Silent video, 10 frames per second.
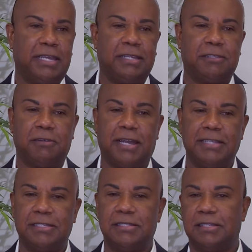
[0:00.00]
they get their
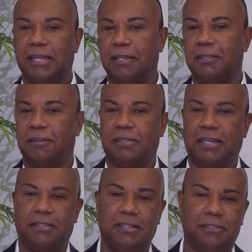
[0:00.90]
license and
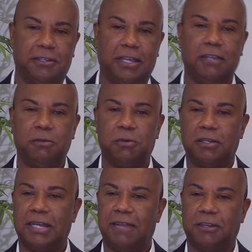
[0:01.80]
they think they're king of the
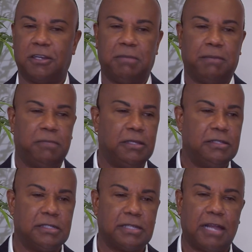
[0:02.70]
world now. They're going to make
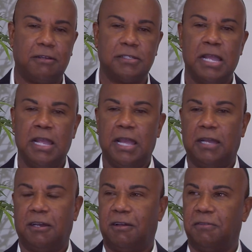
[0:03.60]
millions of dollars,
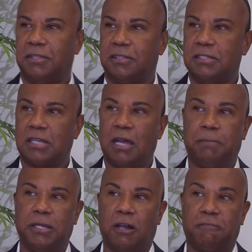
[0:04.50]
and that this
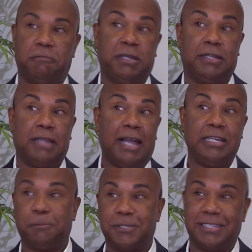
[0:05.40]
company offered me a
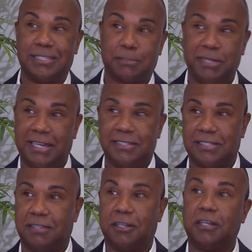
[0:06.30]
90% split,
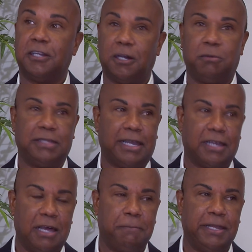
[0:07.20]
so they're going to go with that
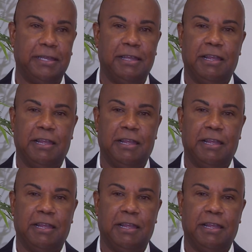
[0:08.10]
company.